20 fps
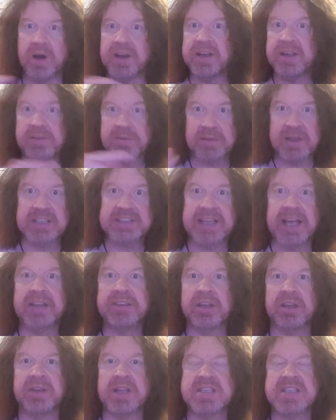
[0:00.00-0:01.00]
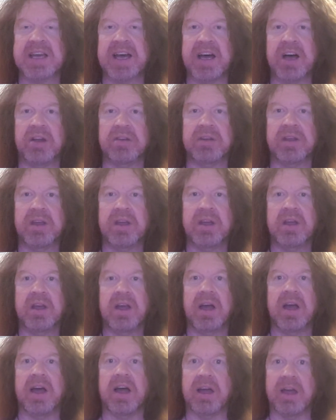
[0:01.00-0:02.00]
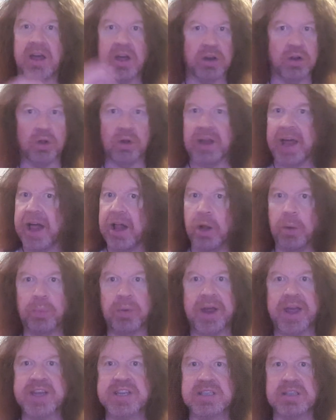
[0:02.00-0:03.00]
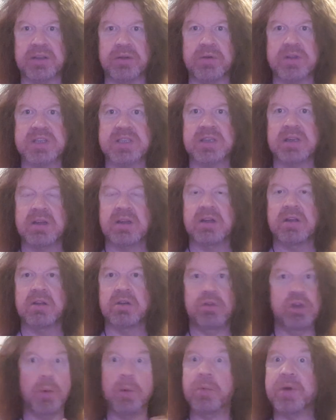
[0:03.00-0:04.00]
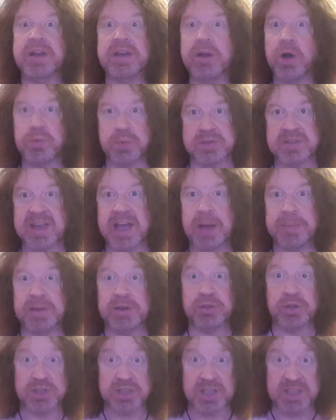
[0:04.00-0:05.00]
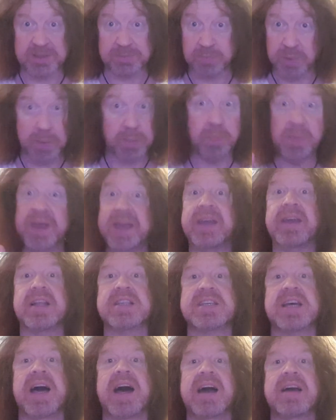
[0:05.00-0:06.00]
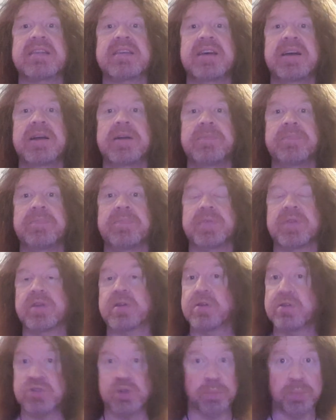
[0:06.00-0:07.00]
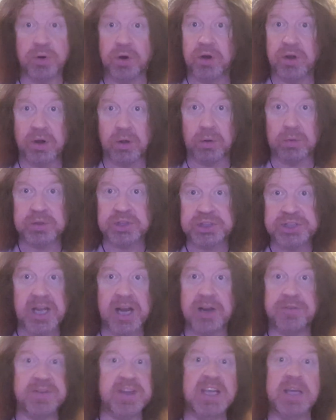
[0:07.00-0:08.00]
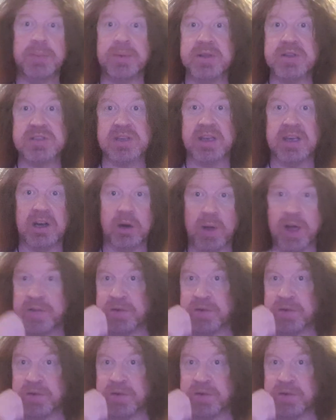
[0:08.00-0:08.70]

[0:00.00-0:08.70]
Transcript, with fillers: when they descend on the town, and all hell breaks loose no one really knows what's happening, just as we're being attacked. So poor old Sheriff Evans, like, you know,